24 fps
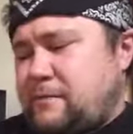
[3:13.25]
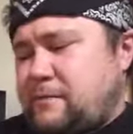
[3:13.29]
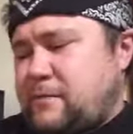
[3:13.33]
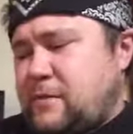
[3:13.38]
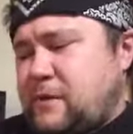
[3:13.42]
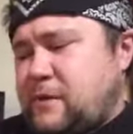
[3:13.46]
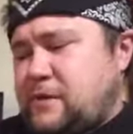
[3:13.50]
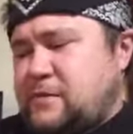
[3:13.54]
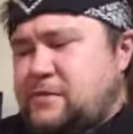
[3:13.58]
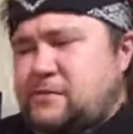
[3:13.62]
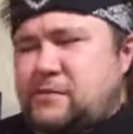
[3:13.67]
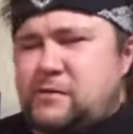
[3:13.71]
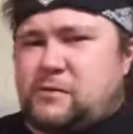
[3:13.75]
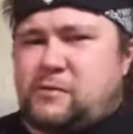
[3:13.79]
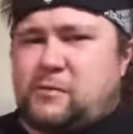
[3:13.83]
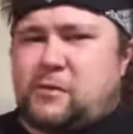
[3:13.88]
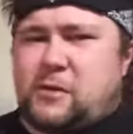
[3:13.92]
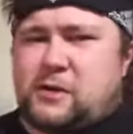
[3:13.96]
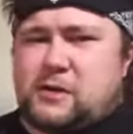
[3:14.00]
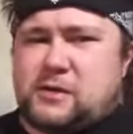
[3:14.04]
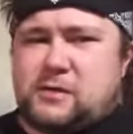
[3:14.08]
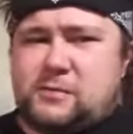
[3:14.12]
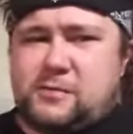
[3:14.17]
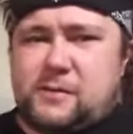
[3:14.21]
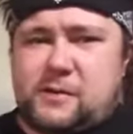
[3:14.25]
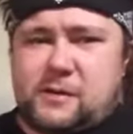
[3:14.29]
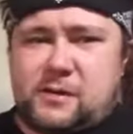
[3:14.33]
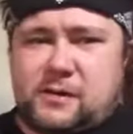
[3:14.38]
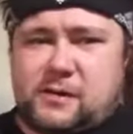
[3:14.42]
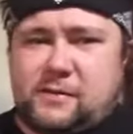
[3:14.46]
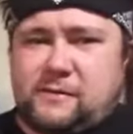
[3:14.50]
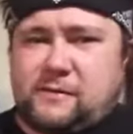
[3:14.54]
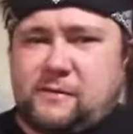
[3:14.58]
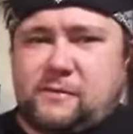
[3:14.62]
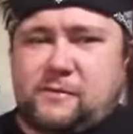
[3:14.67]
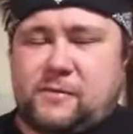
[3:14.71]
Its
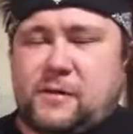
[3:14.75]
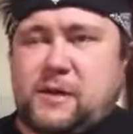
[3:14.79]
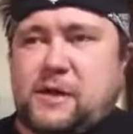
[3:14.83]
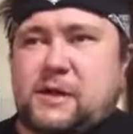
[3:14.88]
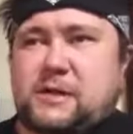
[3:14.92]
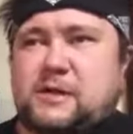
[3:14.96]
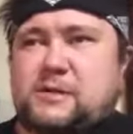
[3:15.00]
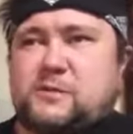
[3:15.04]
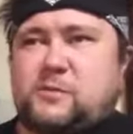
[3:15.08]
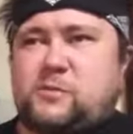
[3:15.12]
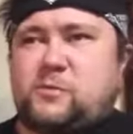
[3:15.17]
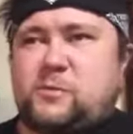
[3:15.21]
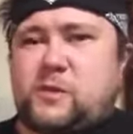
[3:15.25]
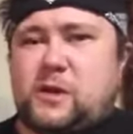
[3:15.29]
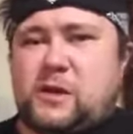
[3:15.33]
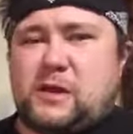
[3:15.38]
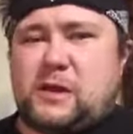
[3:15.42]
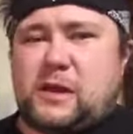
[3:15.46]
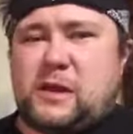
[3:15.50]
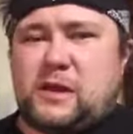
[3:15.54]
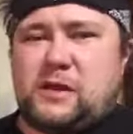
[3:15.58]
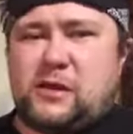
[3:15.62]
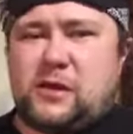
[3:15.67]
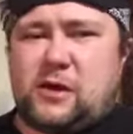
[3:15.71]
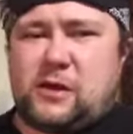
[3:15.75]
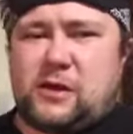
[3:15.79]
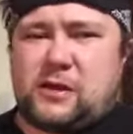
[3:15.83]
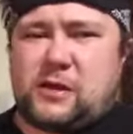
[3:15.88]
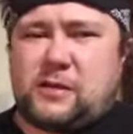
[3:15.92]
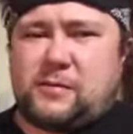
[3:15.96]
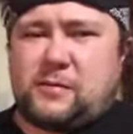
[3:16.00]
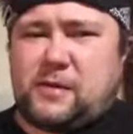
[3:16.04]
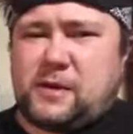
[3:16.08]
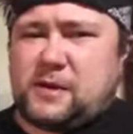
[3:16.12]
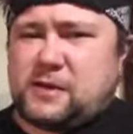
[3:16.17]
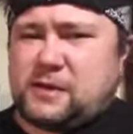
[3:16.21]
rewatchability for me is really not
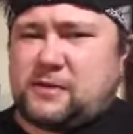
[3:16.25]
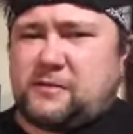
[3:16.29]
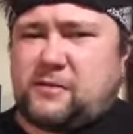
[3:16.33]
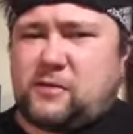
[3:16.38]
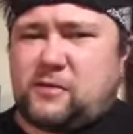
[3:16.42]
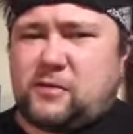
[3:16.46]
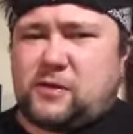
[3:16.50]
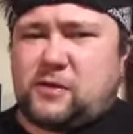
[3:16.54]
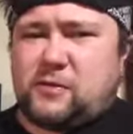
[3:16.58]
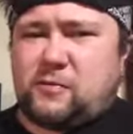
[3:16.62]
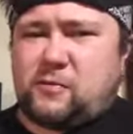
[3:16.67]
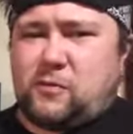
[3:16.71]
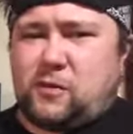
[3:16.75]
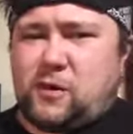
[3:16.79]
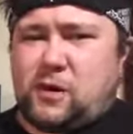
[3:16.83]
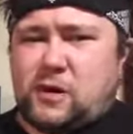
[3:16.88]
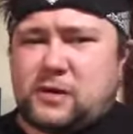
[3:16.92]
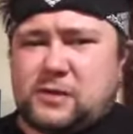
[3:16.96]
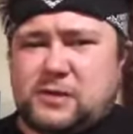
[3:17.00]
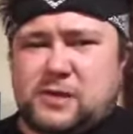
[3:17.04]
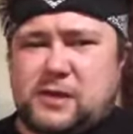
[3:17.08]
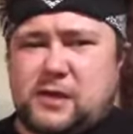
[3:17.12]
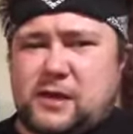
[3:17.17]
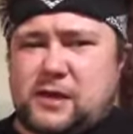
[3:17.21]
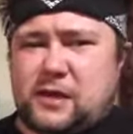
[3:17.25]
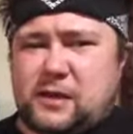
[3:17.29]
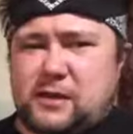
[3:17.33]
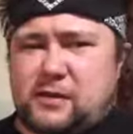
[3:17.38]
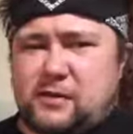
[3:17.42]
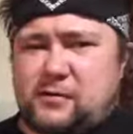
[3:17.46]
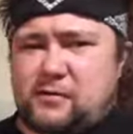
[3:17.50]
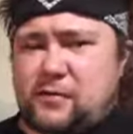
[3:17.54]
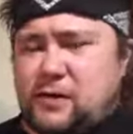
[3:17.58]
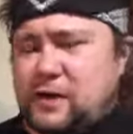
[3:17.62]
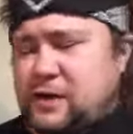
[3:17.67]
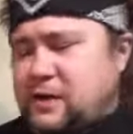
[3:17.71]
that much. I've only watched it like
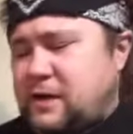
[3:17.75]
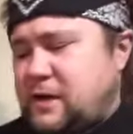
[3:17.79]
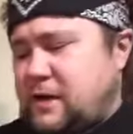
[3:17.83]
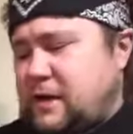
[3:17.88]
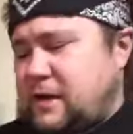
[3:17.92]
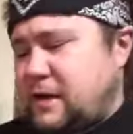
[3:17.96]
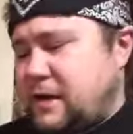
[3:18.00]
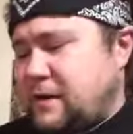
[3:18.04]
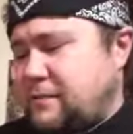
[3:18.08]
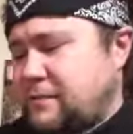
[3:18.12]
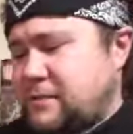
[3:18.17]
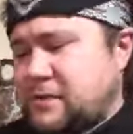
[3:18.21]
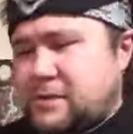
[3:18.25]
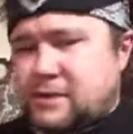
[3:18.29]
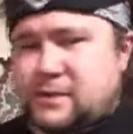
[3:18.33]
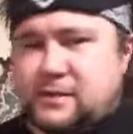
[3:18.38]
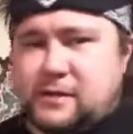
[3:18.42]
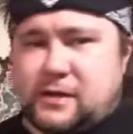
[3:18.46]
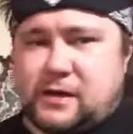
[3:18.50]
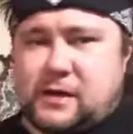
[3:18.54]
3 times.